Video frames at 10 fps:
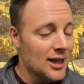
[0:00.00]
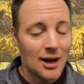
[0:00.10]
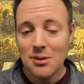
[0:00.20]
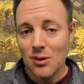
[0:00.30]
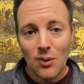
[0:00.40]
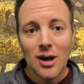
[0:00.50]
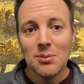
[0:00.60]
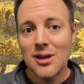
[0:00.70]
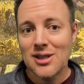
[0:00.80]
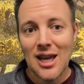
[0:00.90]
I'm going to want
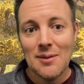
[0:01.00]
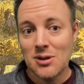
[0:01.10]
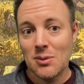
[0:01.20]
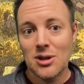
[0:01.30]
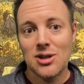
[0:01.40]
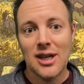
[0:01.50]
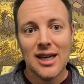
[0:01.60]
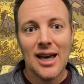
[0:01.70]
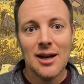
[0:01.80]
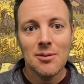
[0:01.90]
to play this game as much as I
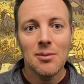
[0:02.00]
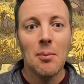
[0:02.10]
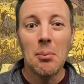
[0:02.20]
can,